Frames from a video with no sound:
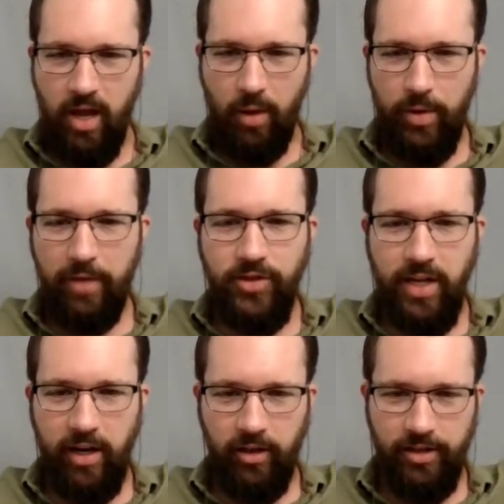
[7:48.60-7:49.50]
We have a
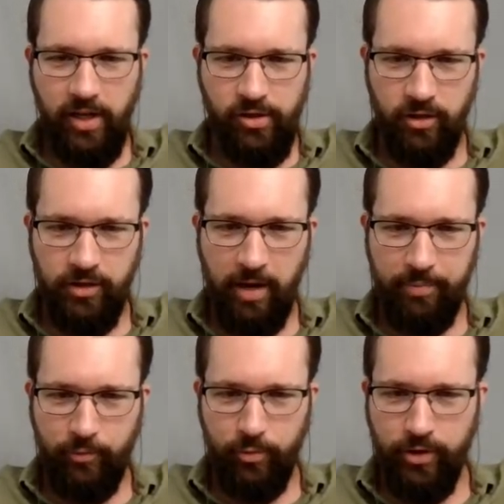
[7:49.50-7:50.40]
site architecture in the top
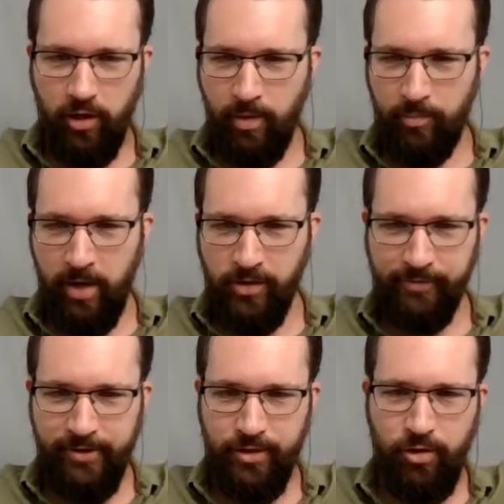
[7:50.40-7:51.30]
level. We're talking about main
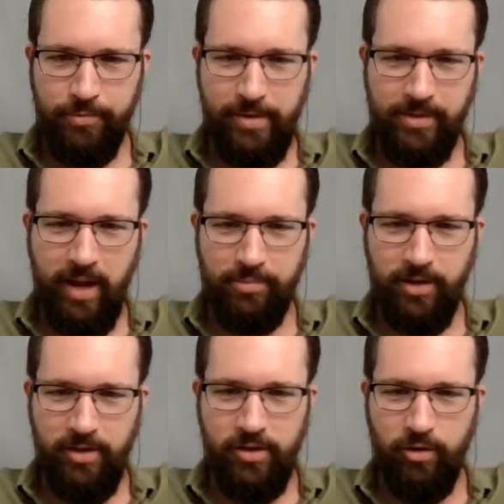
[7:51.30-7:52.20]
services, crawl space
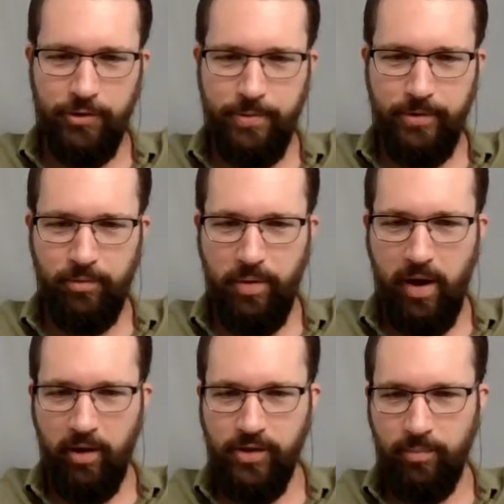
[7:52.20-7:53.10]
encapsulation, crawl space
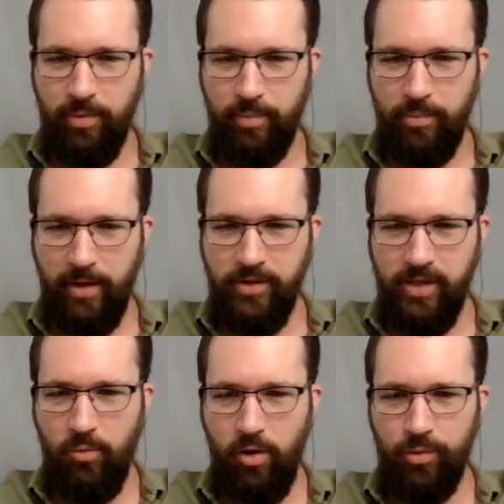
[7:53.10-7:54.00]
repair. And some people might
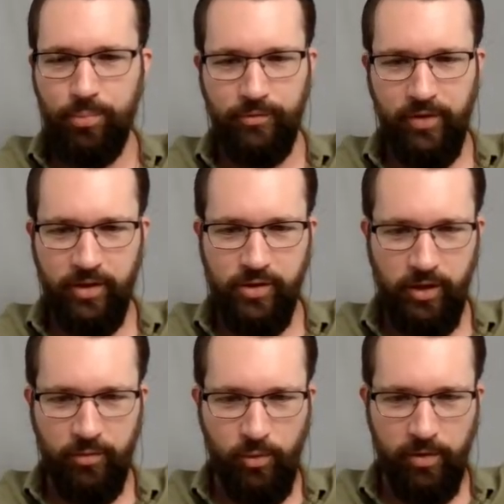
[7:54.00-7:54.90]
say waterproofing is
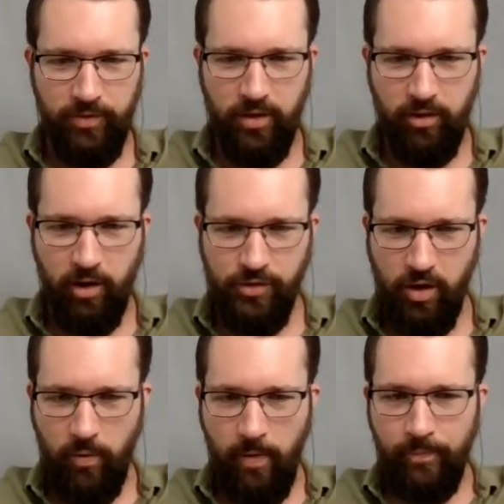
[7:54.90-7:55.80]
weaved in there
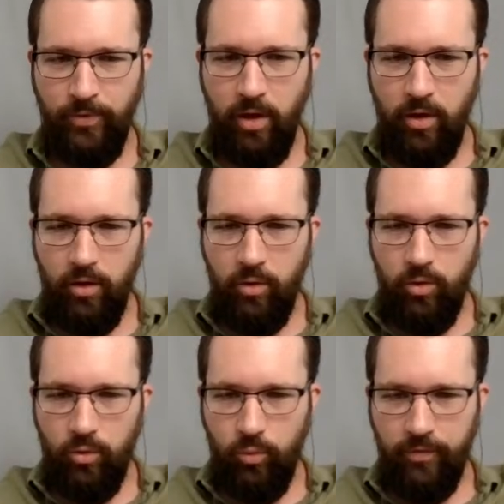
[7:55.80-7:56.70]
also.
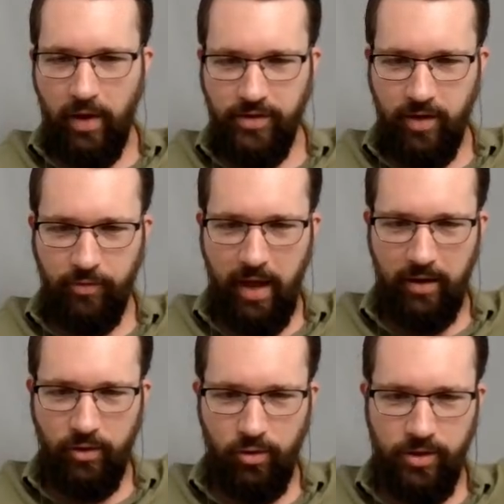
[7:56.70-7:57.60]
We've got
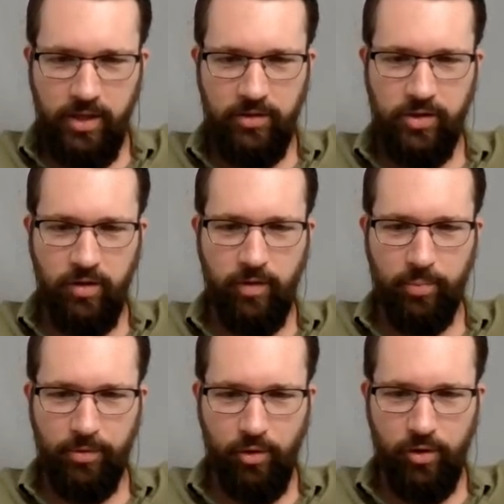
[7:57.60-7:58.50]
subcategories that serve up
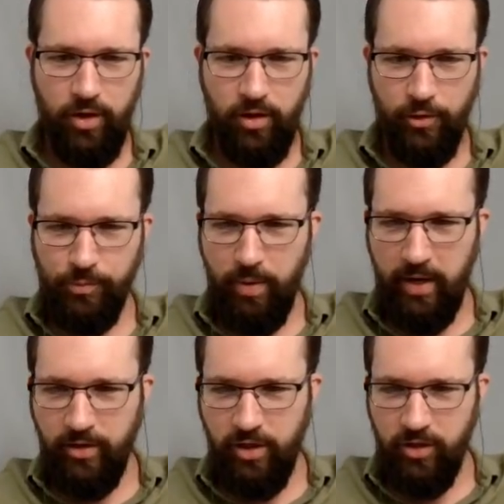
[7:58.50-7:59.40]
authority to those
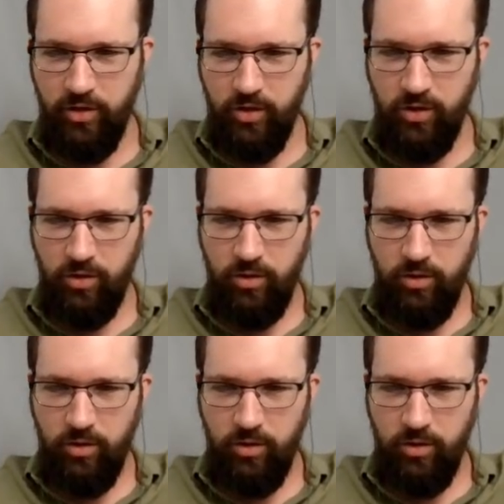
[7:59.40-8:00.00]
pages.